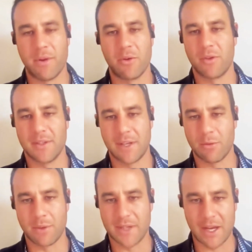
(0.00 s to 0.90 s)
penalties that will
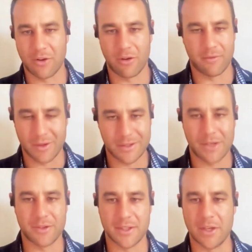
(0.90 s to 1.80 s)
be taken over because
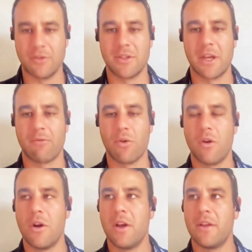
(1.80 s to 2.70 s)
they'll just get used to that
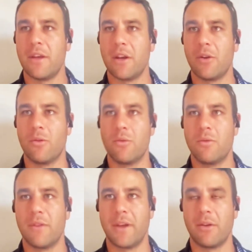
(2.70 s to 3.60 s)
law,
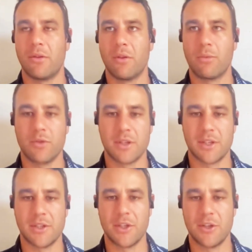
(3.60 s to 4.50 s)
and we'll just
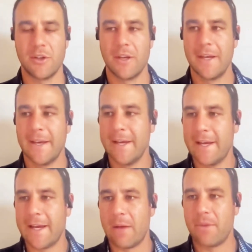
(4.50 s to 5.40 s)
continue.
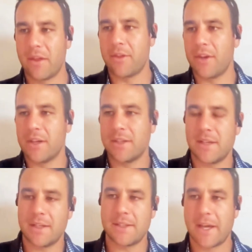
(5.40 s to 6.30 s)
The other thing is
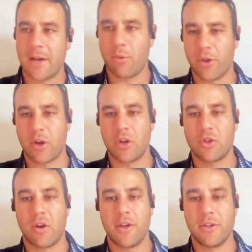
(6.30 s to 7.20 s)
that what they're going to
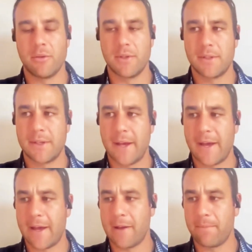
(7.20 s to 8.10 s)
try and do is
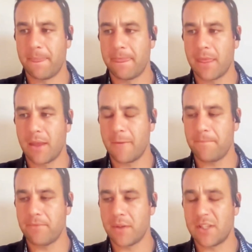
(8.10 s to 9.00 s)

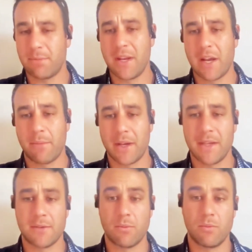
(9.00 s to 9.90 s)
speed up, I
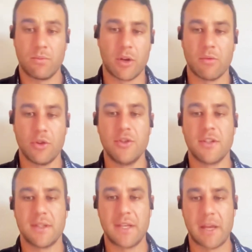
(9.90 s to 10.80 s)
guess, using
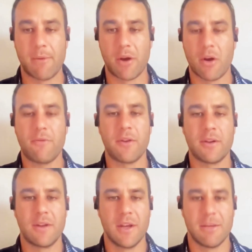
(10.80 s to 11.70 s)
the TMO.
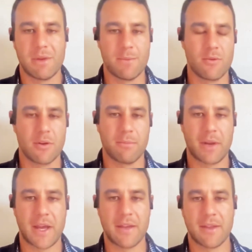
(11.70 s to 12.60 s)
Often people
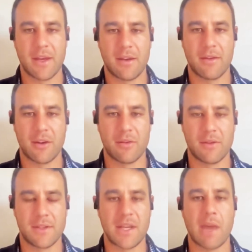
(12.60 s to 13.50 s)
complain that
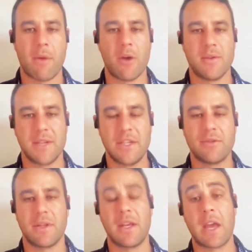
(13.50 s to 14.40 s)
the TMO is
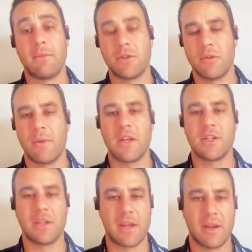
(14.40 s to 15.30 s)
entering the game too
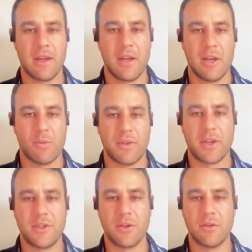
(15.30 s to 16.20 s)
much, and that when they
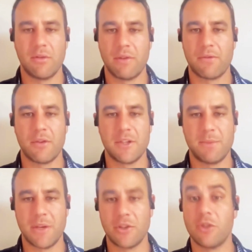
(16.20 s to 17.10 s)
do, the referee's
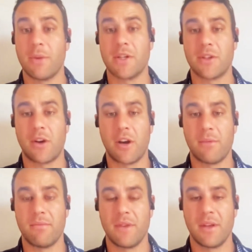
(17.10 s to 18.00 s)
spending too much
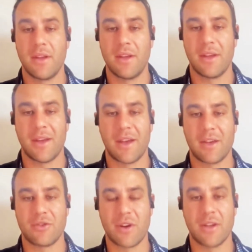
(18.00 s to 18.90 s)
time
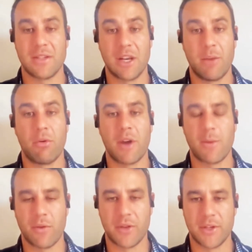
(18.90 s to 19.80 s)
trying to deliberate
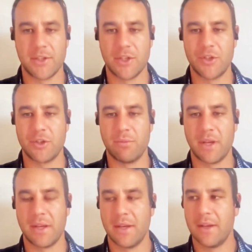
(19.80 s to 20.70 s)
what the decision should be.